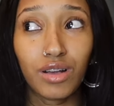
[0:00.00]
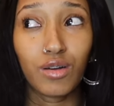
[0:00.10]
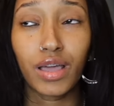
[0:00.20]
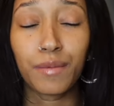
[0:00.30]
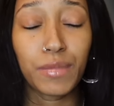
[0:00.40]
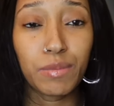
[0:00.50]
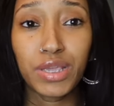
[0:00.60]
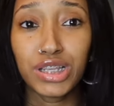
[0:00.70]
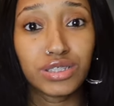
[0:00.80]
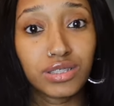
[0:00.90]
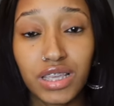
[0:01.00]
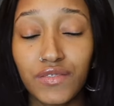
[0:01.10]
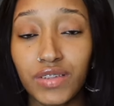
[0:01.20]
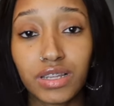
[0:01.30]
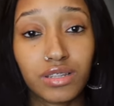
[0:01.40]
Okay, maybe he's just
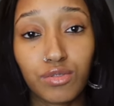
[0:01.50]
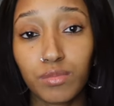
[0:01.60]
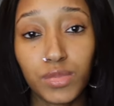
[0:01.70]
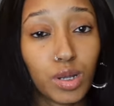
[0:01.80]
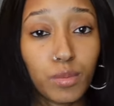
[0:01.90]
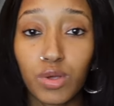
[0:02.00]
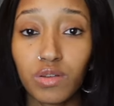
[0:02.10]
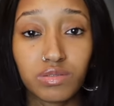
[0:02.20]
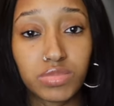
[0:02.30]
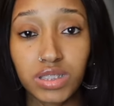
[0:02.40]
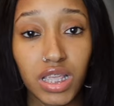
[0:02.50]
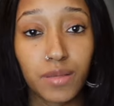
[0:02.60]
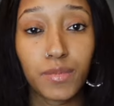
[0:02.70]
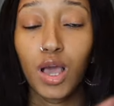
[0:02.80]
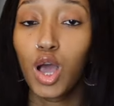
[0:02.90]
leaving and, you know, blow up some
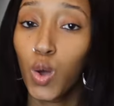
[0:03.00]
steam.